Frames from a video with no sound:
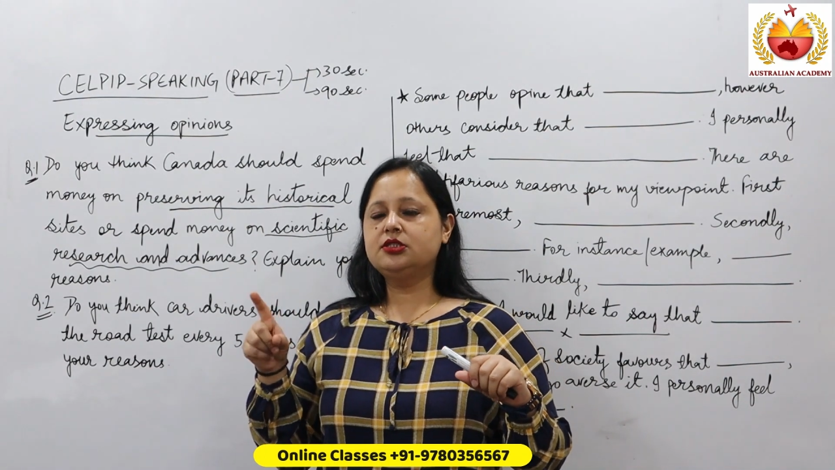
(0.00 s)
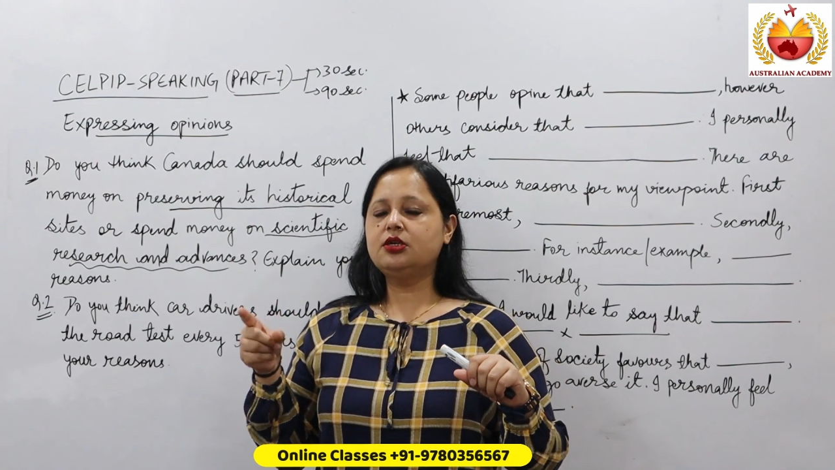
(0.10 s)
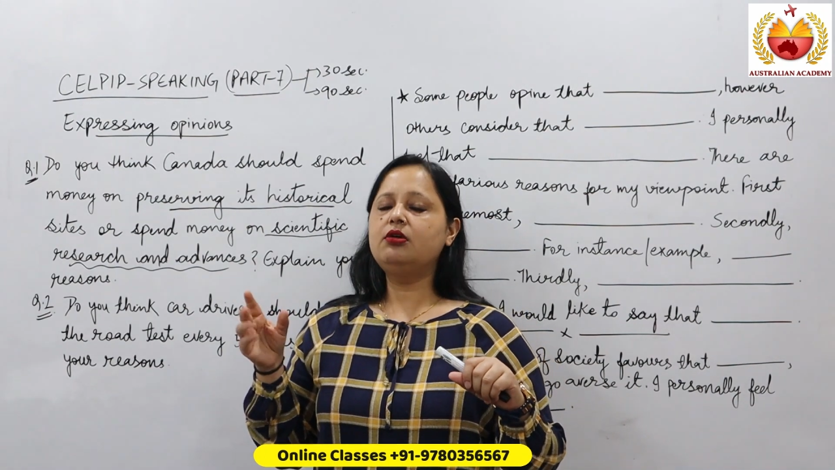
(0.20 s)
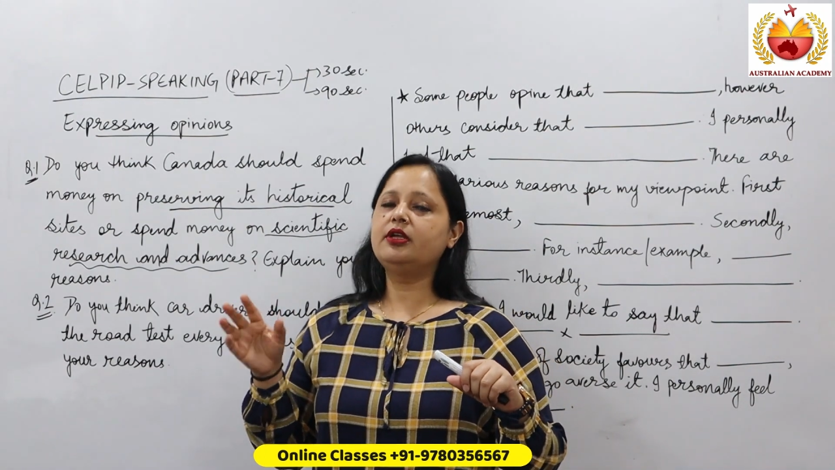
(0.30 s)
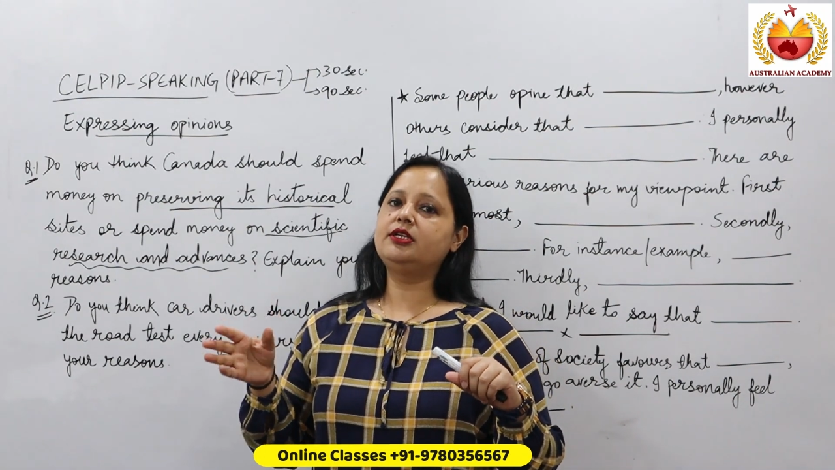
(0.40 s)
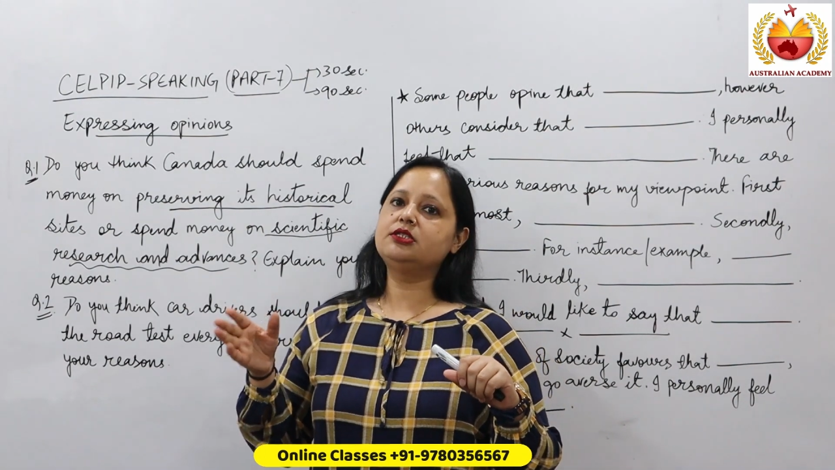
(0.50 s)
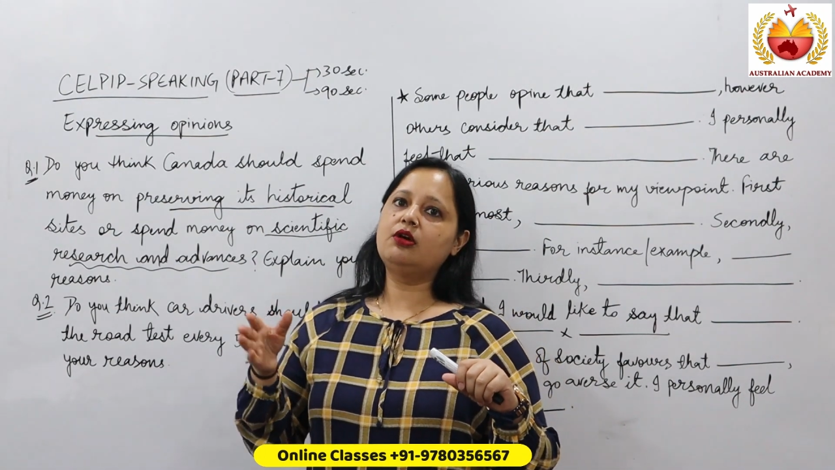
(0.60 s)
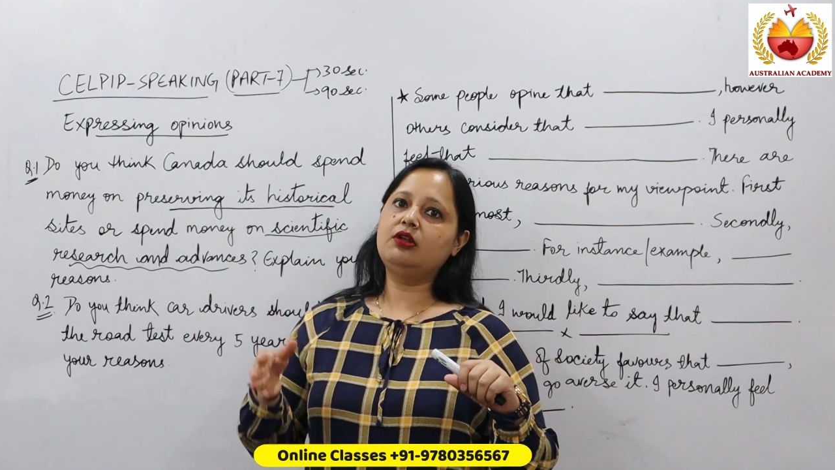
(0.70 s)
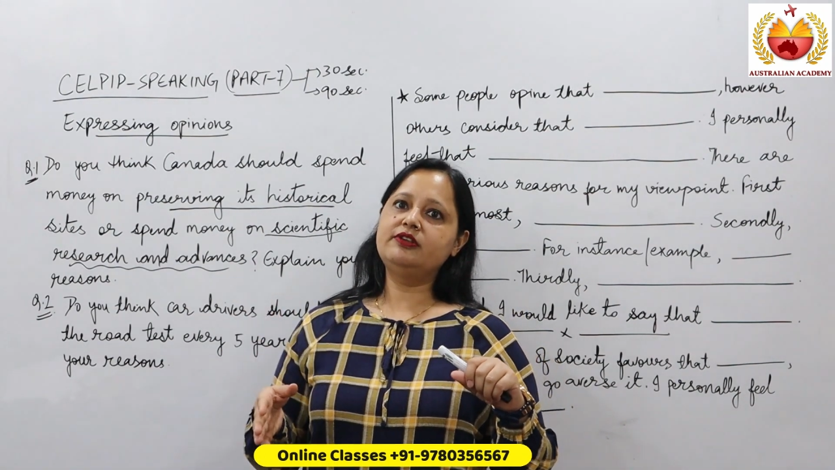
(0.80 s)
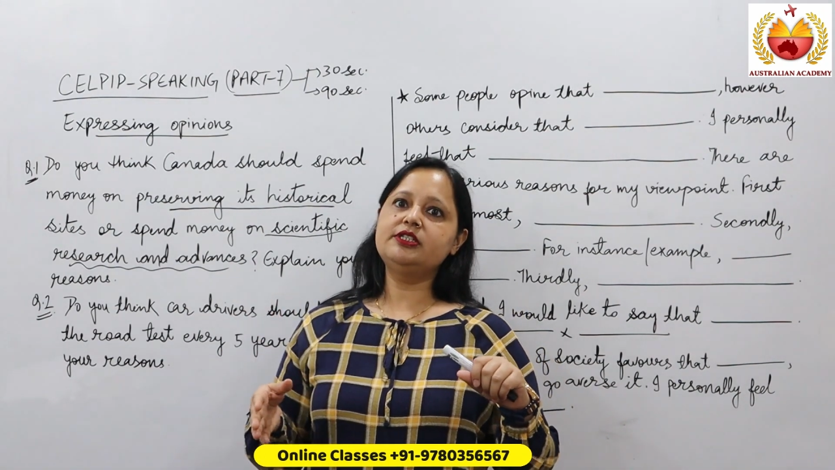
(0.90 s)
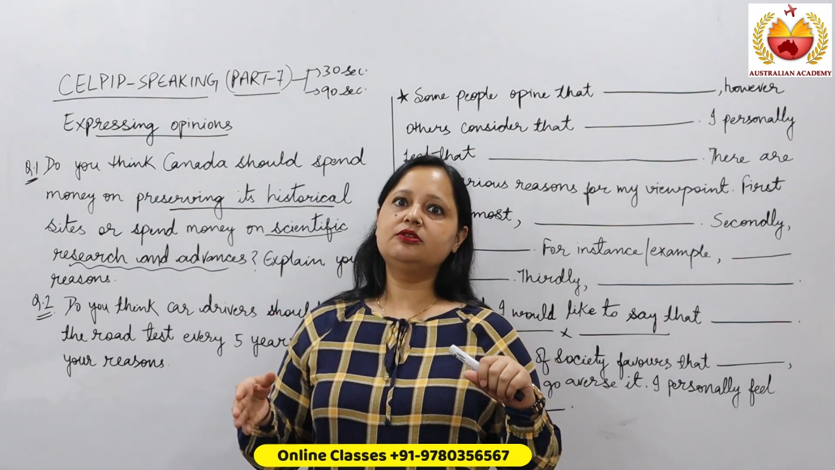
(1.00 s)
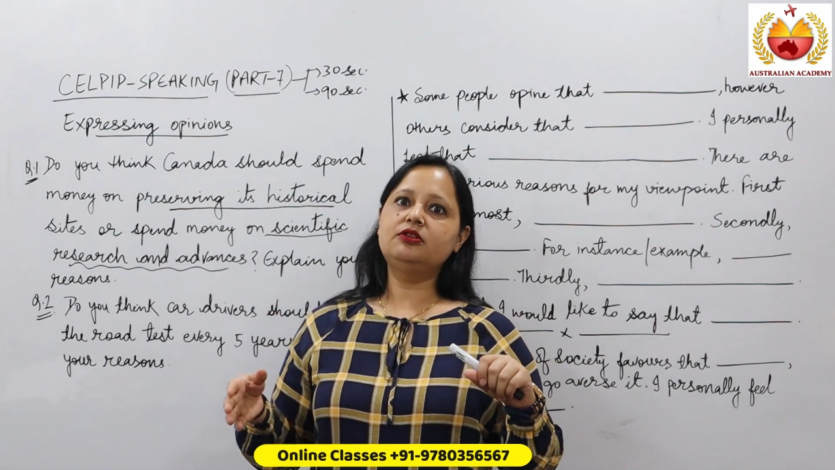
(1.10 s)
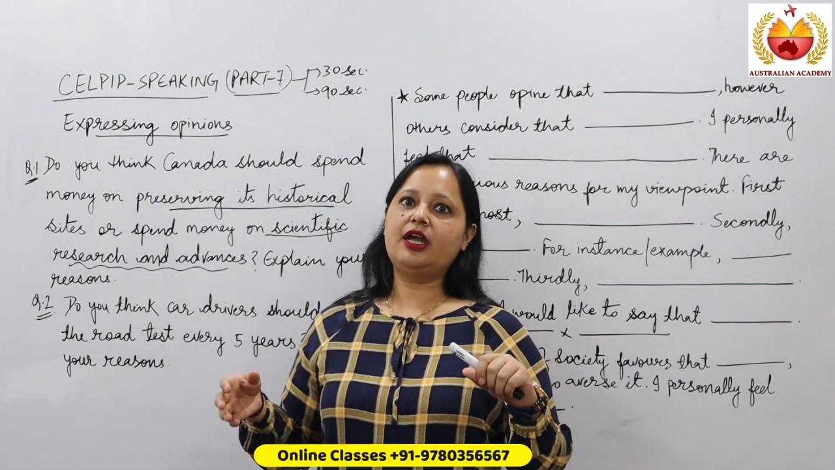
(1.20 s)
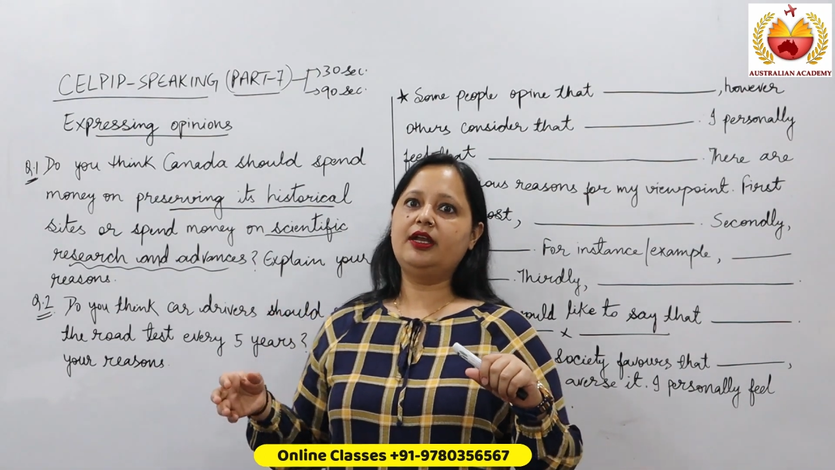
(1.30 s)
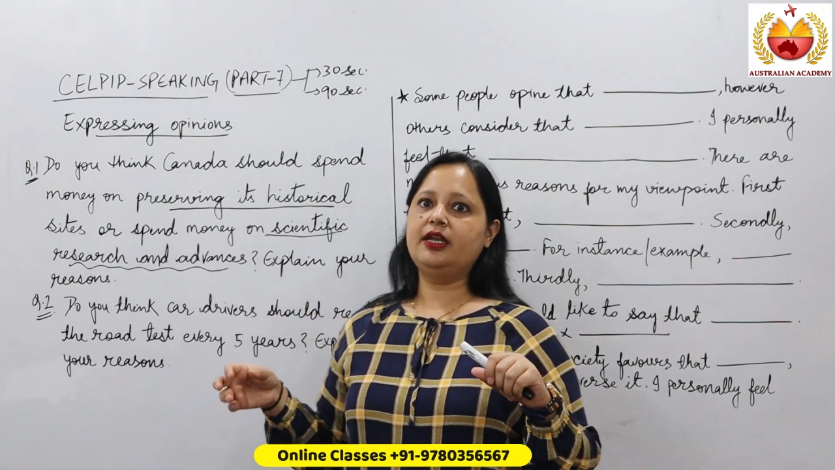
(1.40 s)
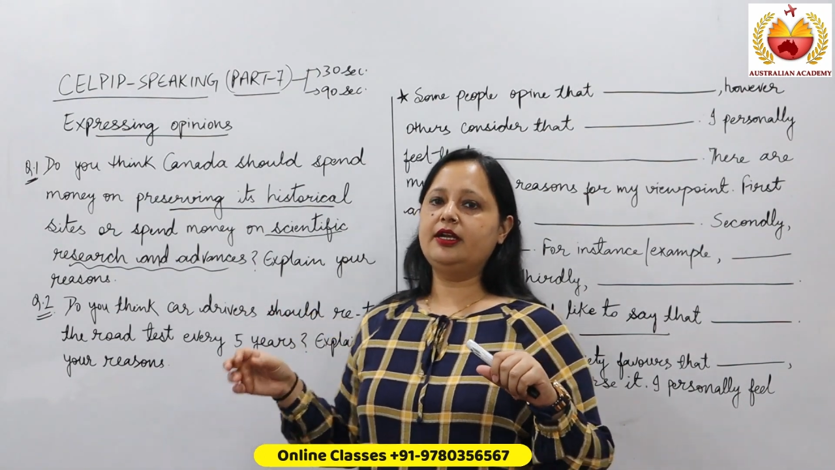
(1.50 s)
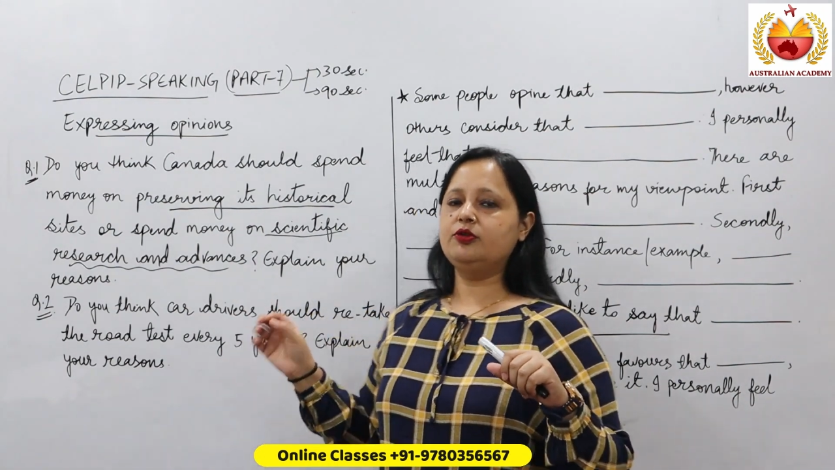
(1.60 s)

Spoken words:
So it is always a good idea